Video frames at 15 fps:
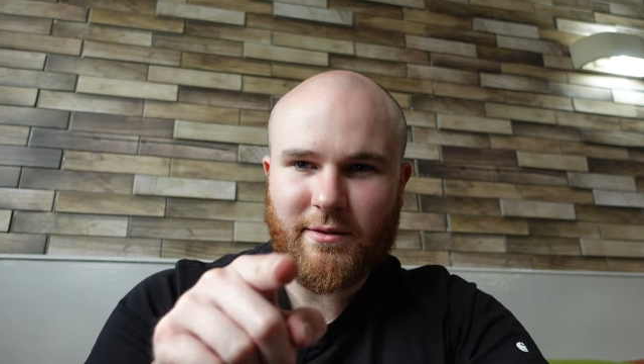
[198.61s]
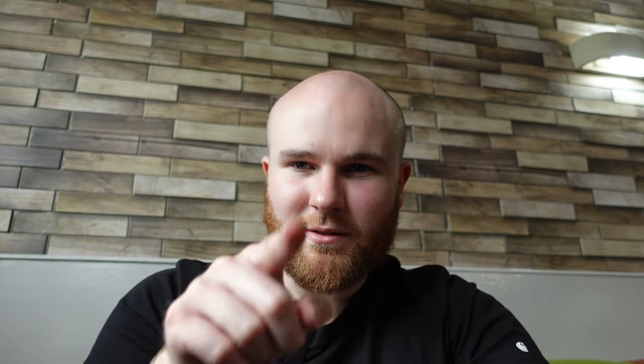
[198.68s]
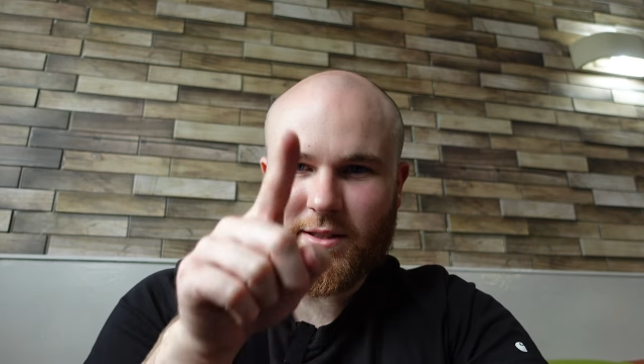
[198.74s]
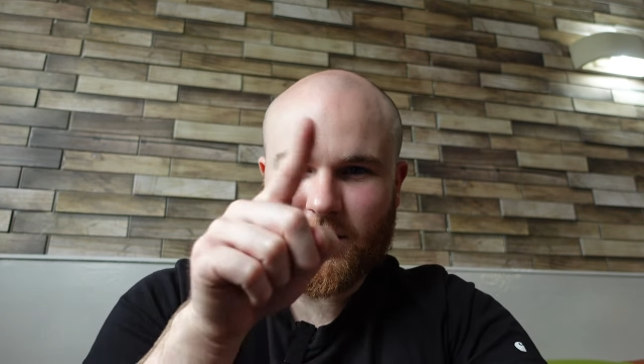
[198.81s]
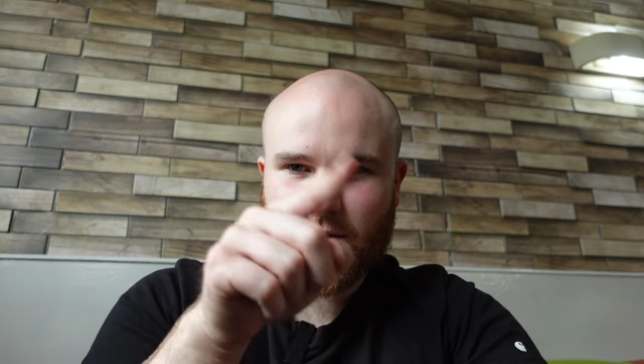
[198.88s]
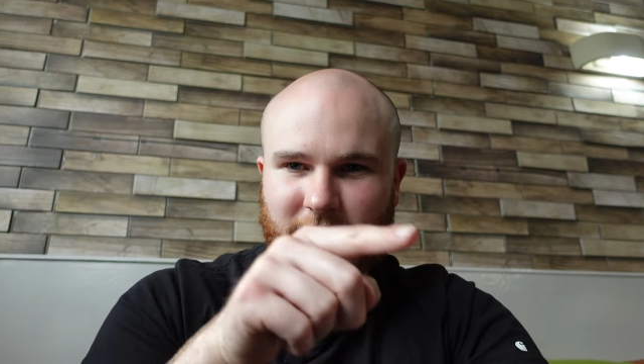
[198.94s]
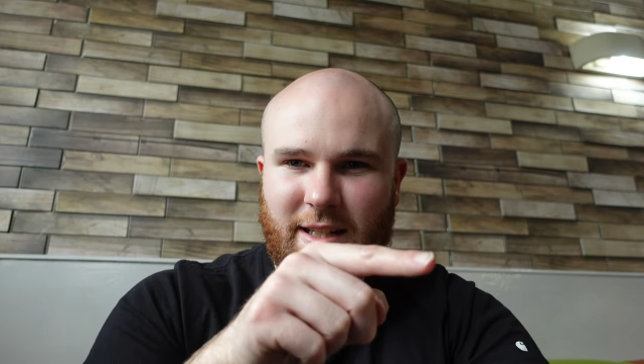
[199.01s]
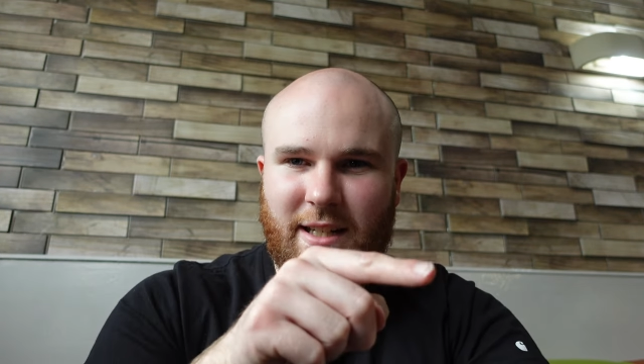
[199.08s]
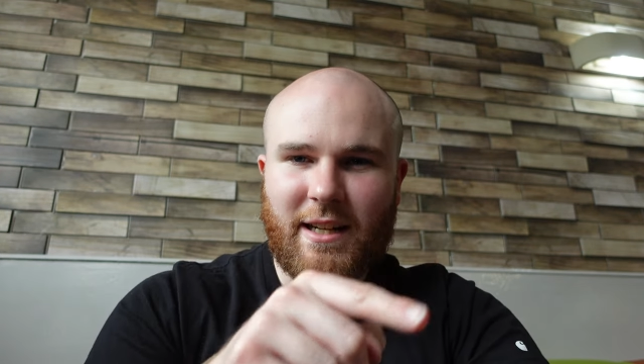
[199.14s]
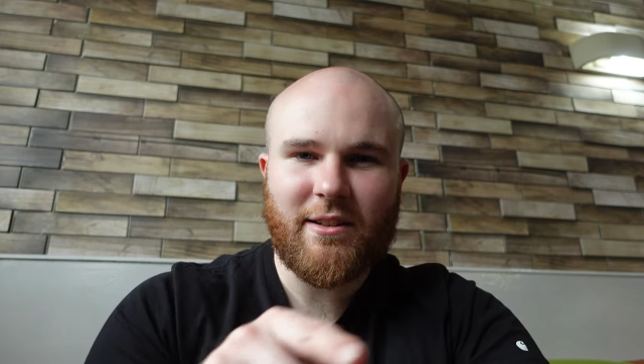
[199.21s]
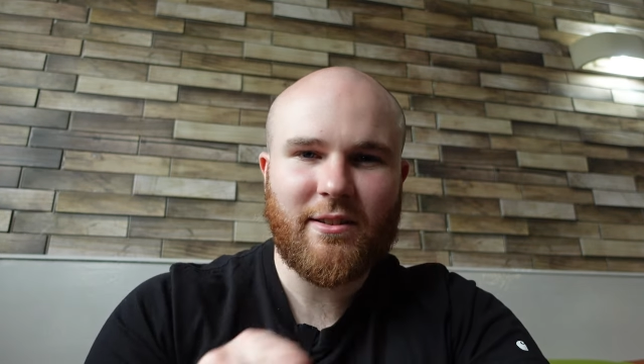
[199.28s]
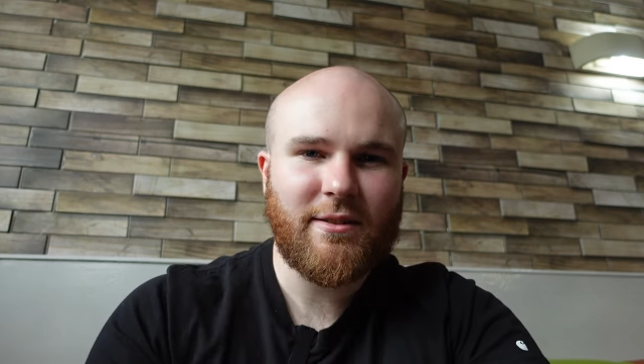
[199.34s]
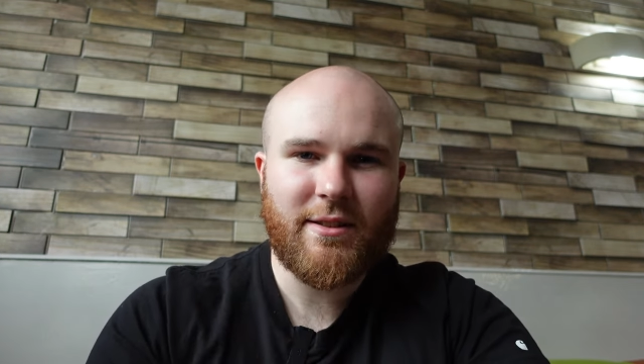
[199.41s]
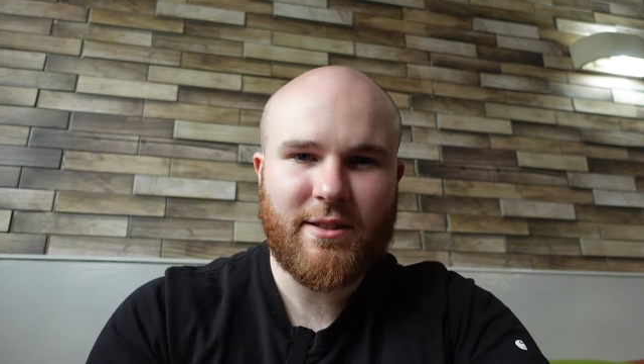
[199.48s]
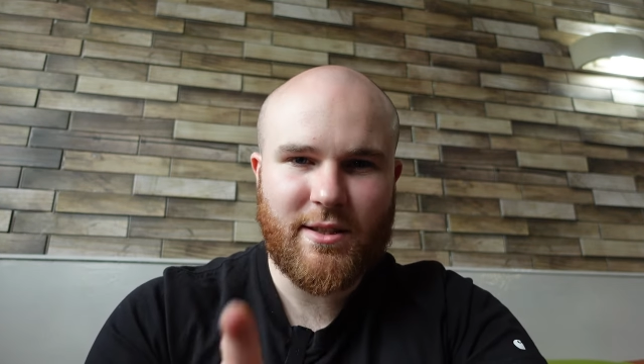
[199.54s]
it's like,
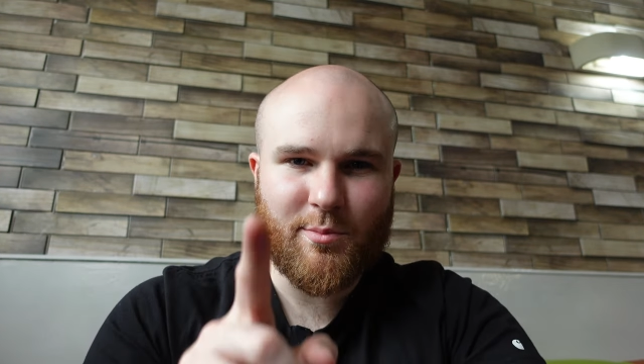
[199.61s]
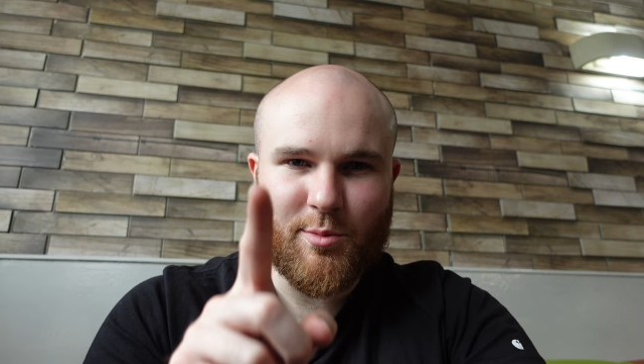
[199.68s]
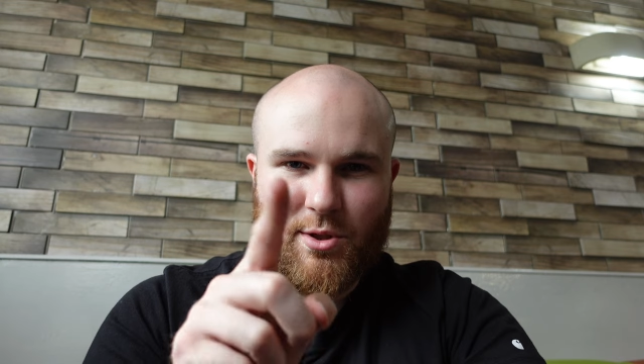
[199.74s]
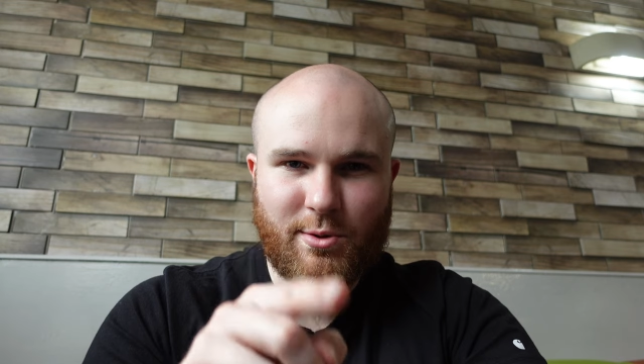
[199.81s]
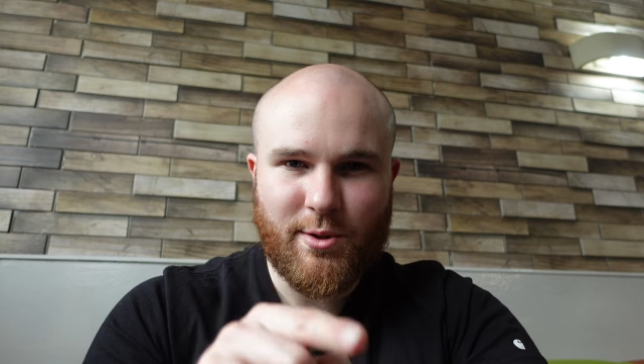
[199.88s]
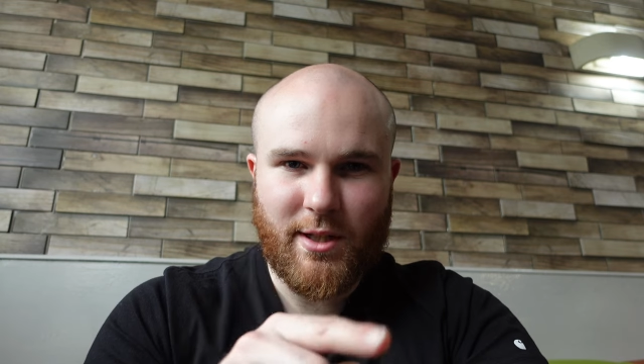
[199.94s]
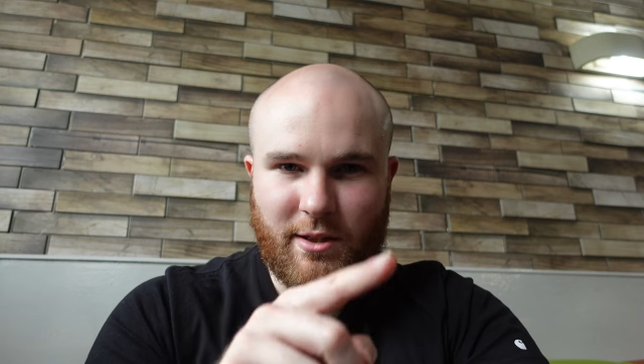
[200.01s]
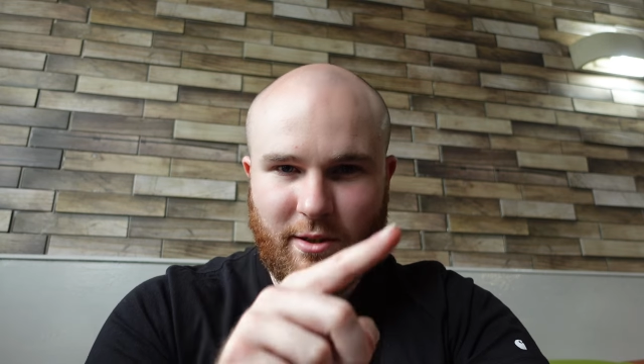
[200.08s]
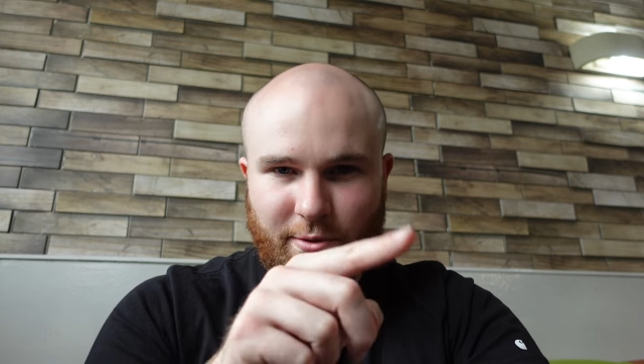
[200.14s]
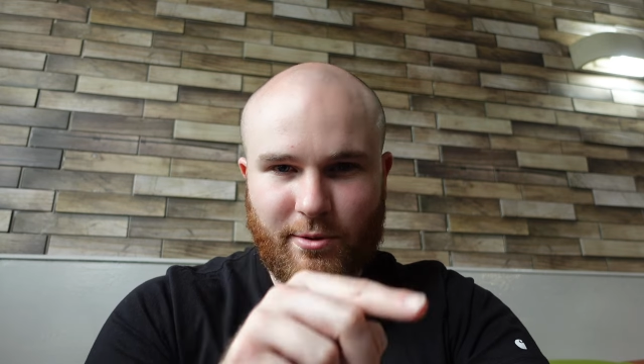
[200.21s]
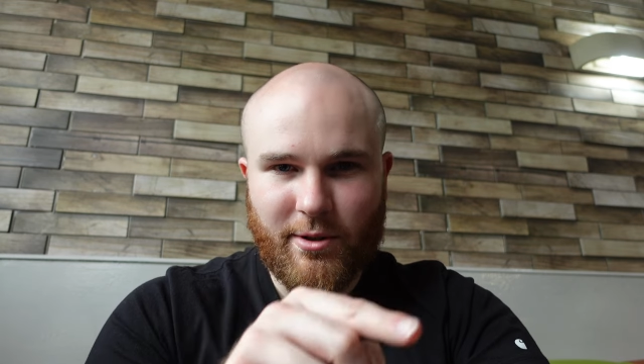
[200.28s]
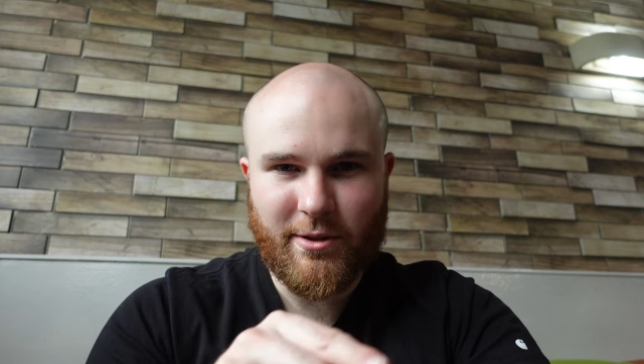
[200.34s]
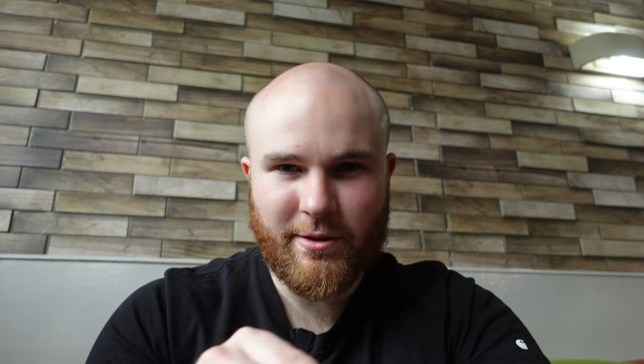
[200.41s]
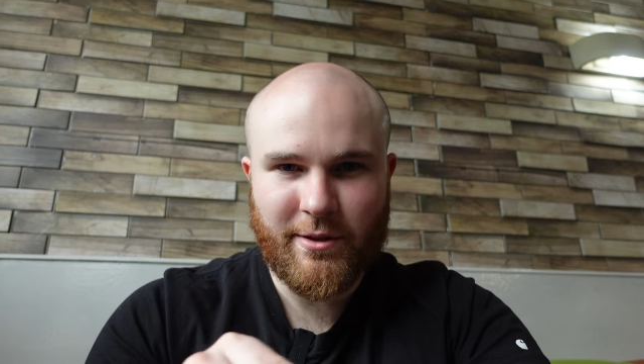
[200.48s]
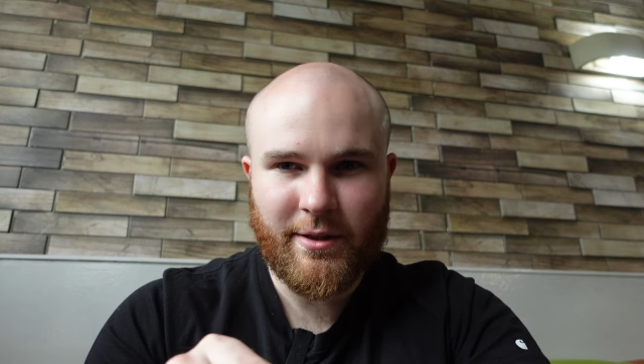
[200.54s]
it's in between
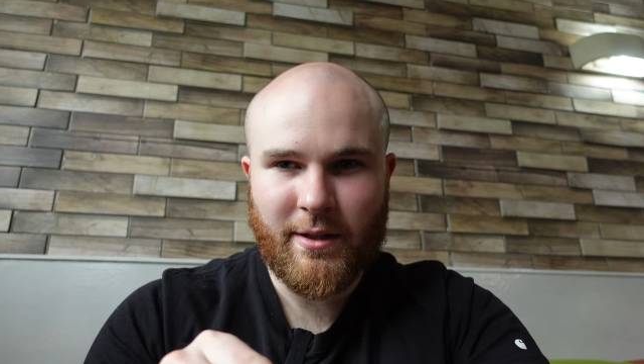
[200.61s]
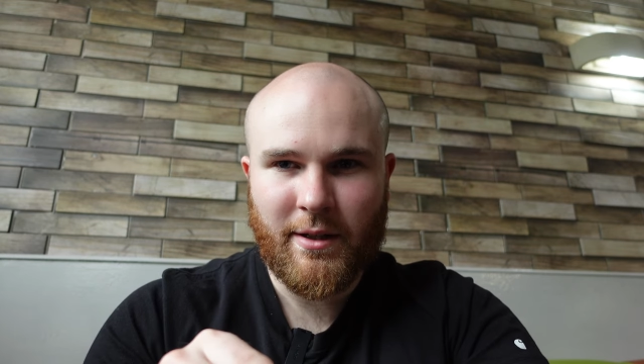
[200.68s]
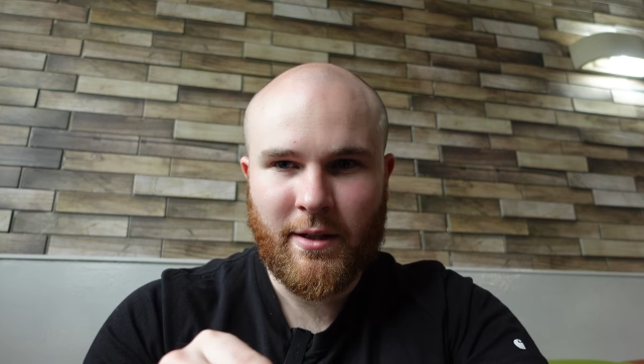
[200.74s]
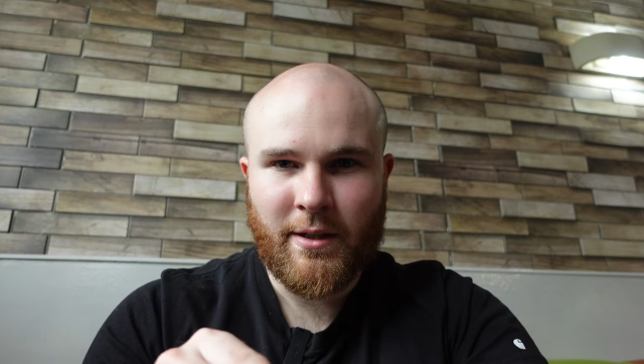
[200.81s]
Iran,